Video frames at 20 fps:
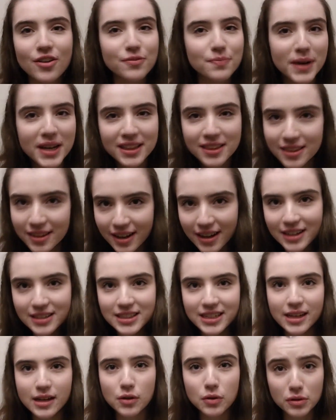of my
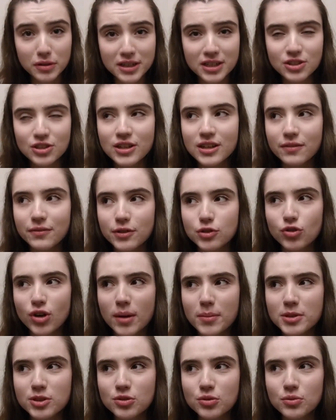third year auditioning for
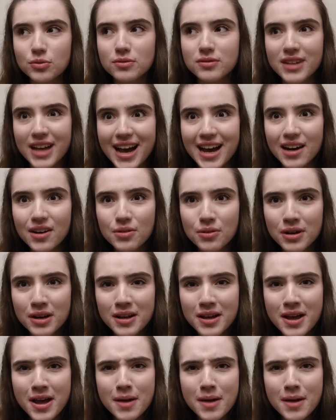drama school now,